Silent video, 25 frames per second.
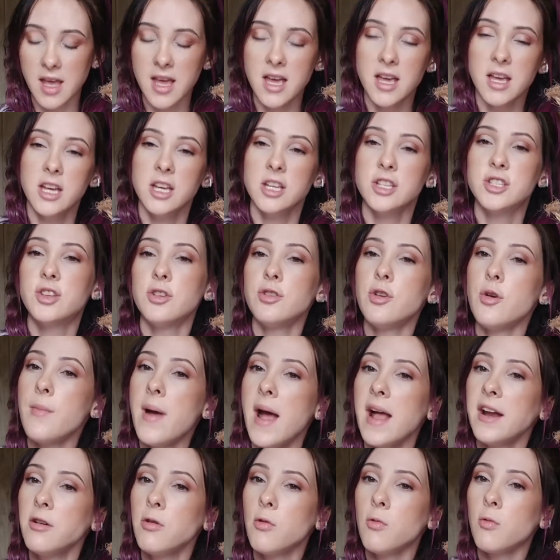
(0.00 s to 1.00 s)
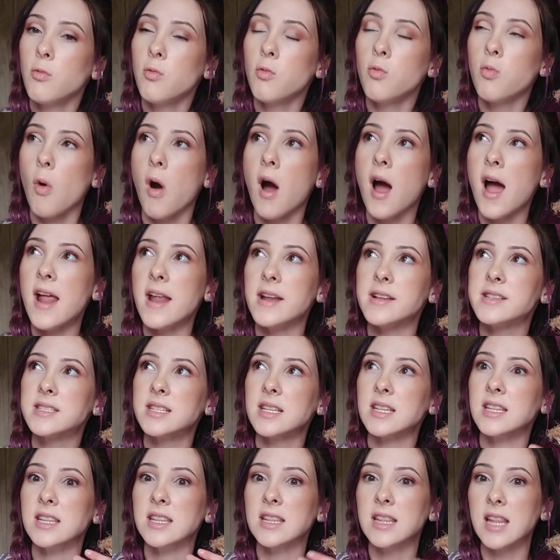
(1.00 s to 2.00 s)
So no matter what
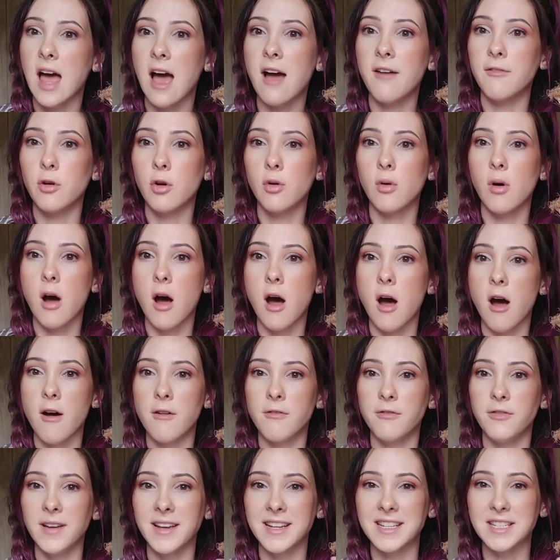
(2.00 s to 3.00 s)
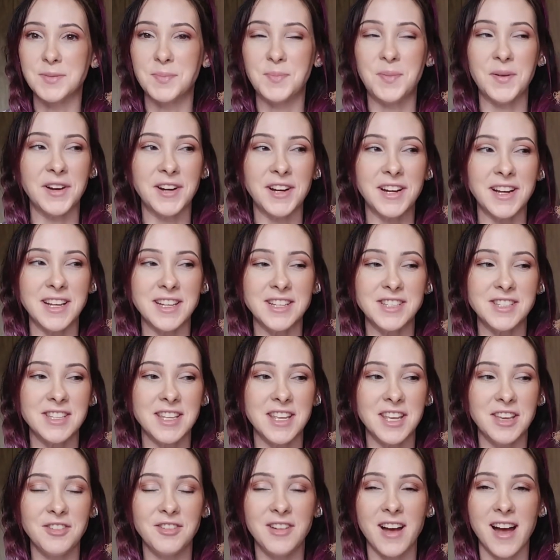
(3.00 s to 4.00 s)
level of experience
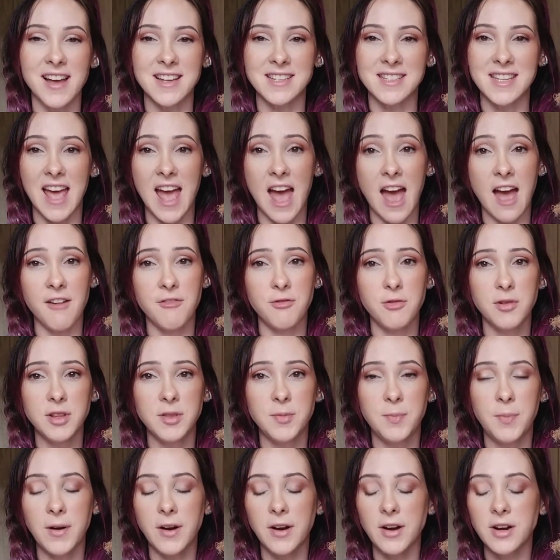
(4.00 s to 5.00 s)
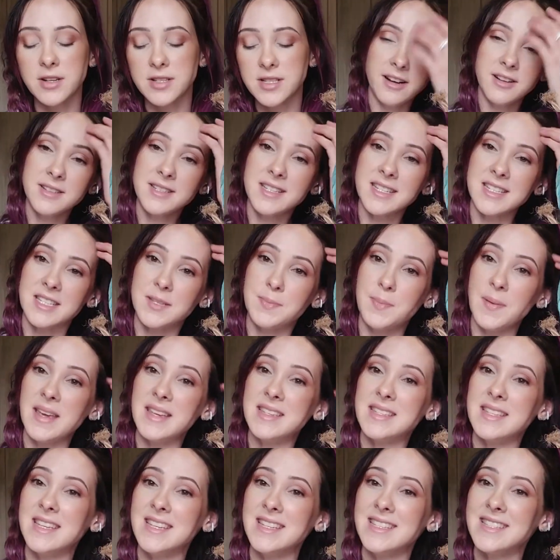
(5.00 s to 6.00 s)
you guys have with birds, there's a
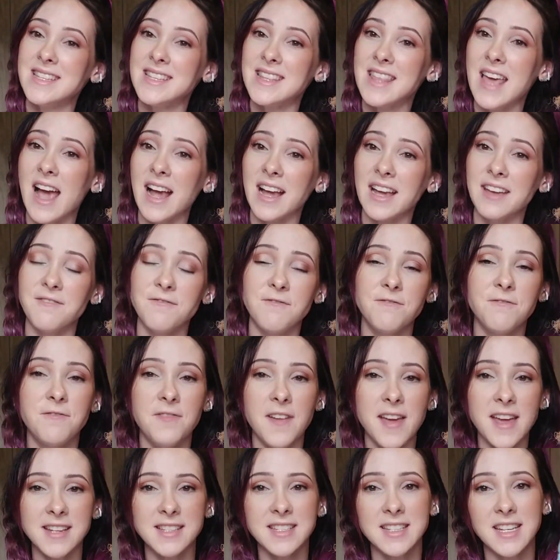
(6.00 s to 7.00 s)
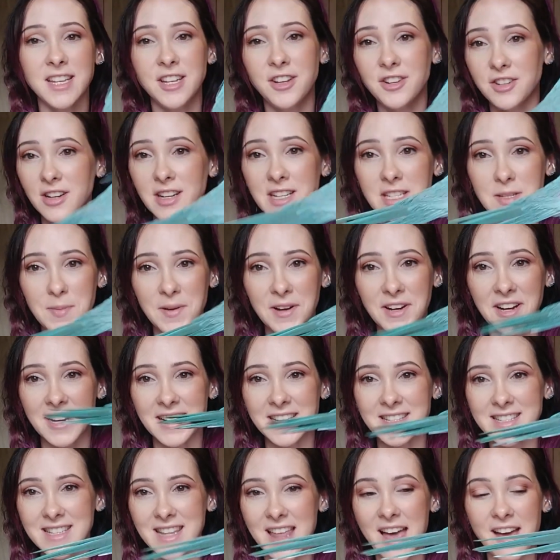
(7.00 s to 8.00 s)
species that can fit your
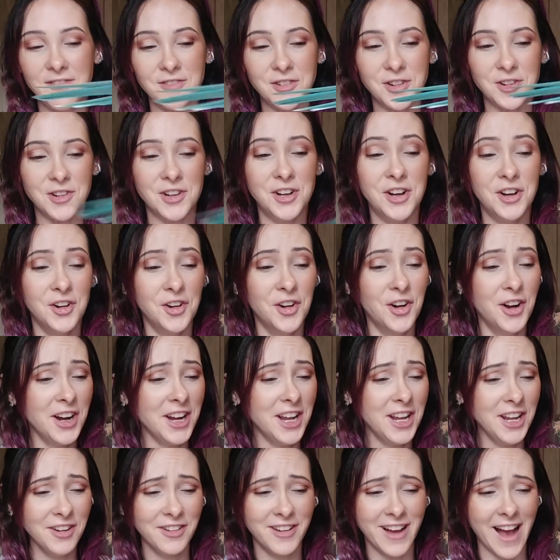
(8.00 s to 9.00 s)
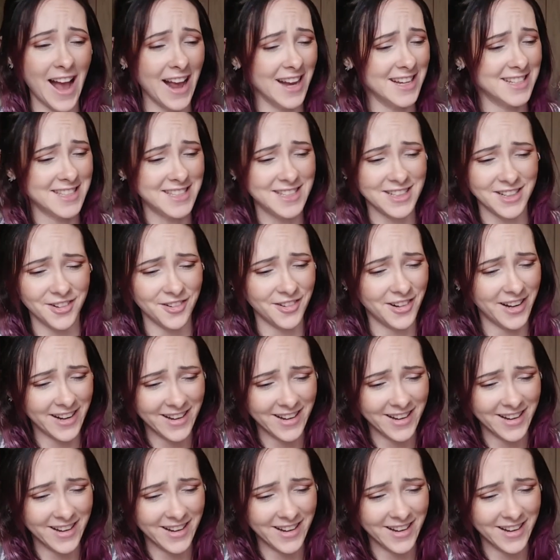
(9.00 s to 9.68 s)
experience level. What are you guys doing?